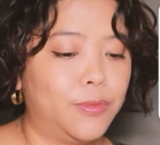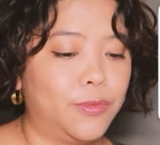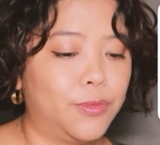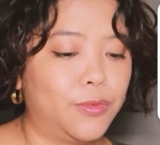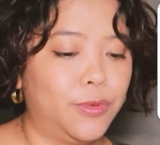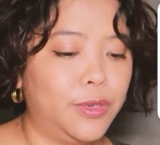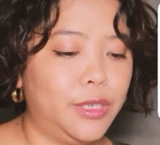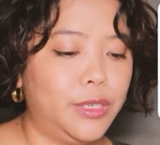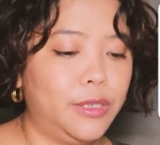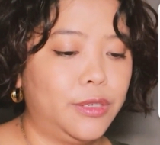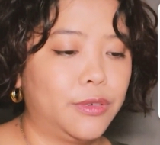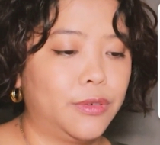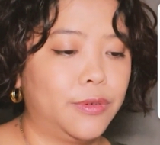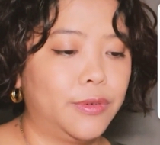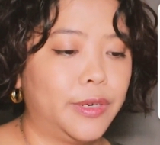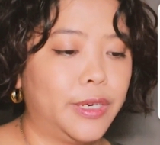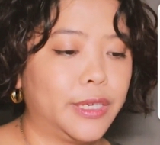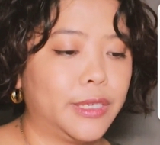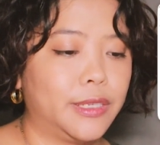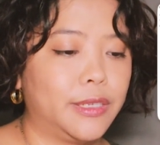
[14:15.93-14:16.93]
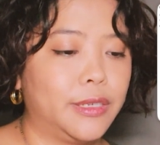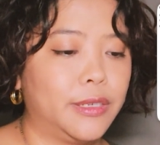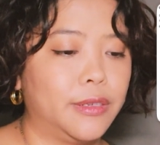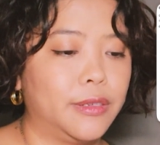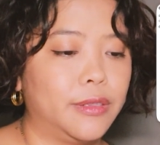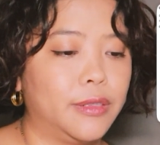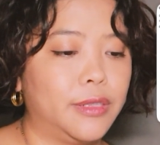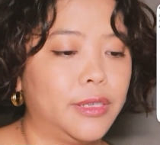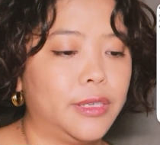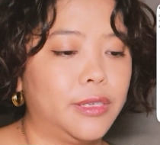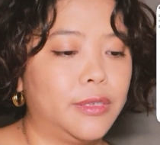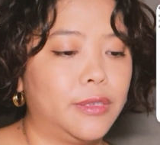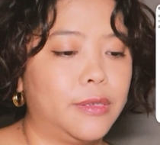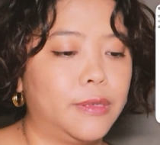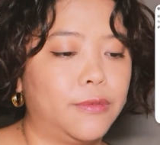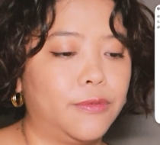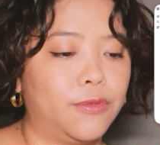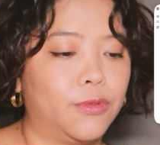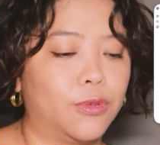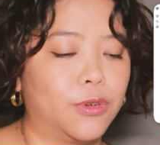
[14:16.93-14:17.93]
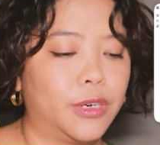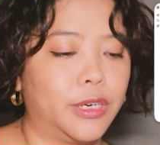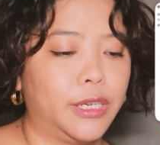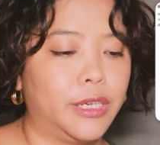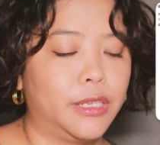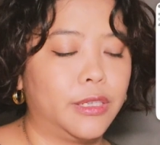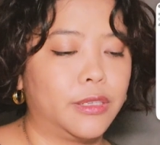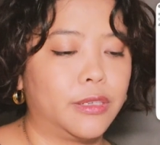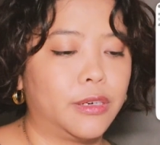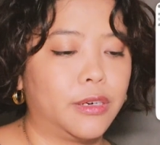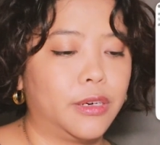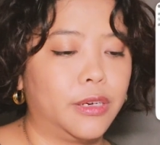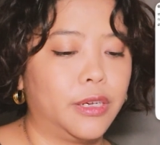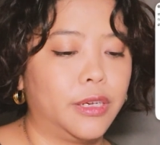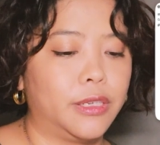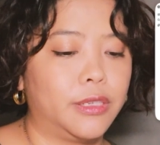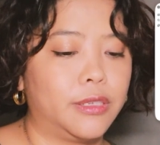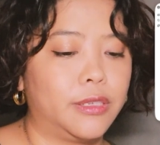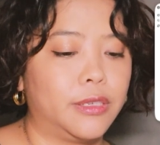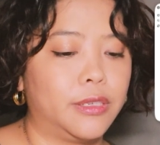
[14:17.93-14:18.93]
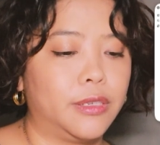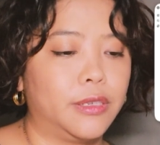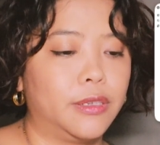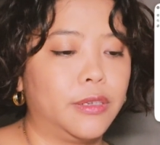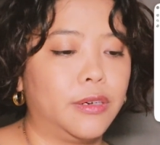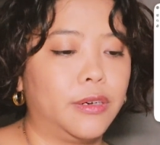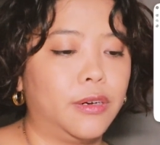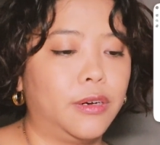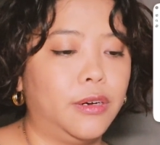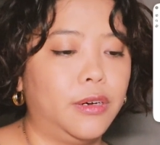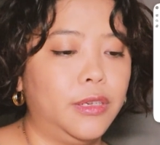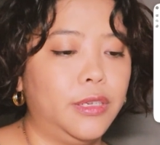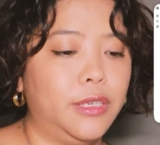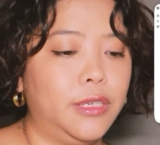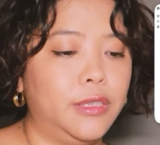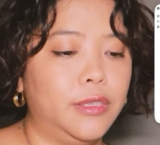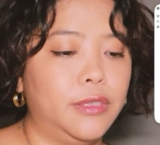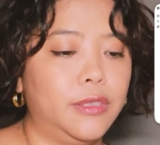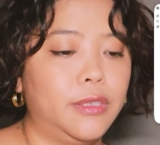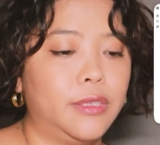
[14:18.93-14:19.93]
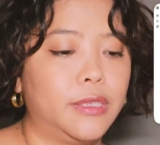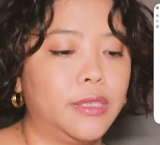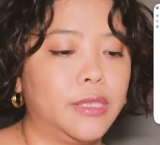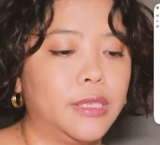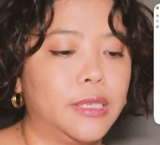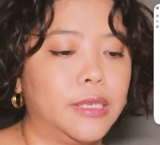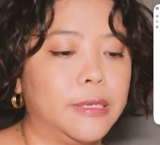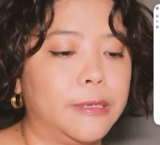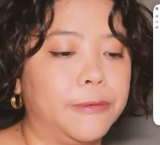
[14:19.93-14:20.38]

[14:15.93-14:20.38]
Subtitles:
Redirect this for a target audience